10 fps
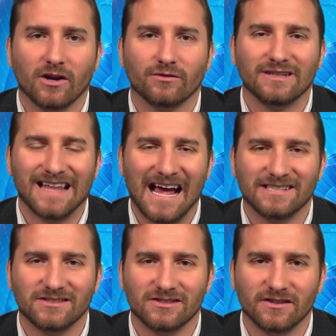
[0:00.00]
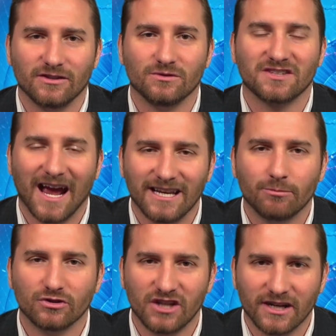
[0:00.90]
pair of glasses that use tiny
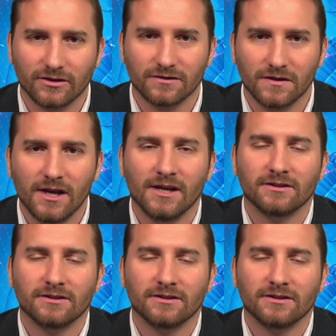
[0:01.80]
projectors